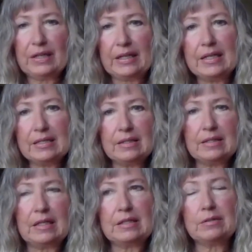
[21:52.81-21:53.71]
It is.
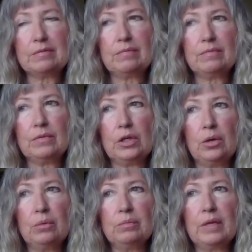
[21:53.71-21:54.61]

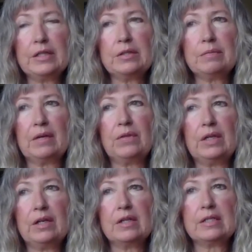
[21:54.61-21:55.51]
It's
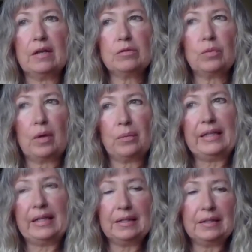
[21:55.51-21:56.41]
giving ourselves what
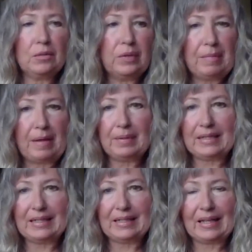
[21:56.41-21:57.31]
we needed that we
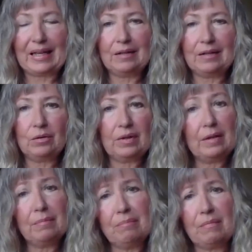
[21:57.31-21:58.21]
maybe didn't get, or
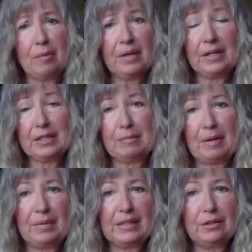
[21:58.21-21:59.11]
that our parents
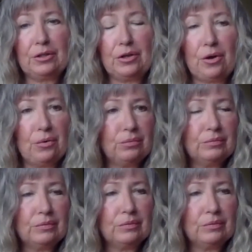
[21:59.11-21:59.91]
maybe didn't know